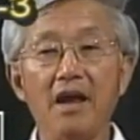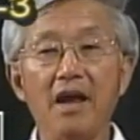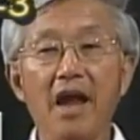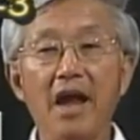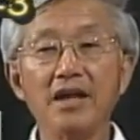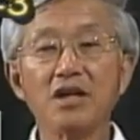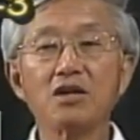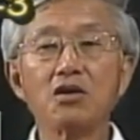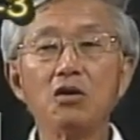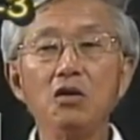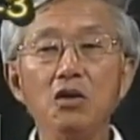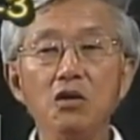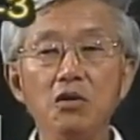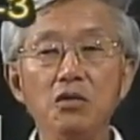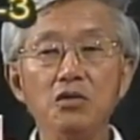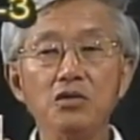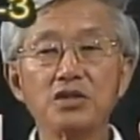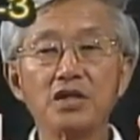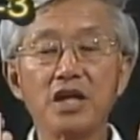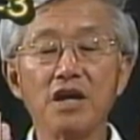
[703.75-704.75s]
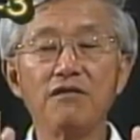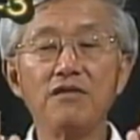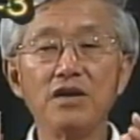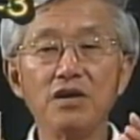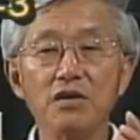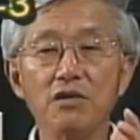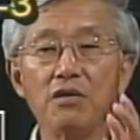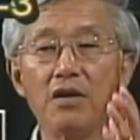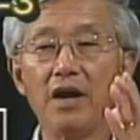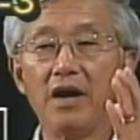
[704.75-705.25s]
and the clue is giving
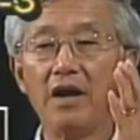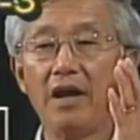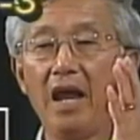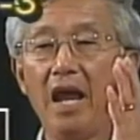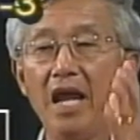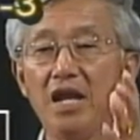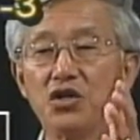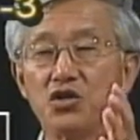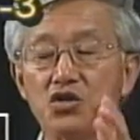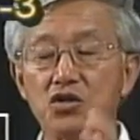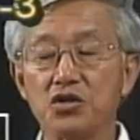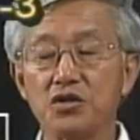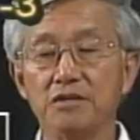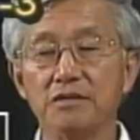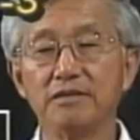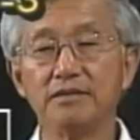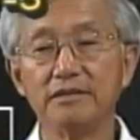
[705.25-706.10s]
you a H.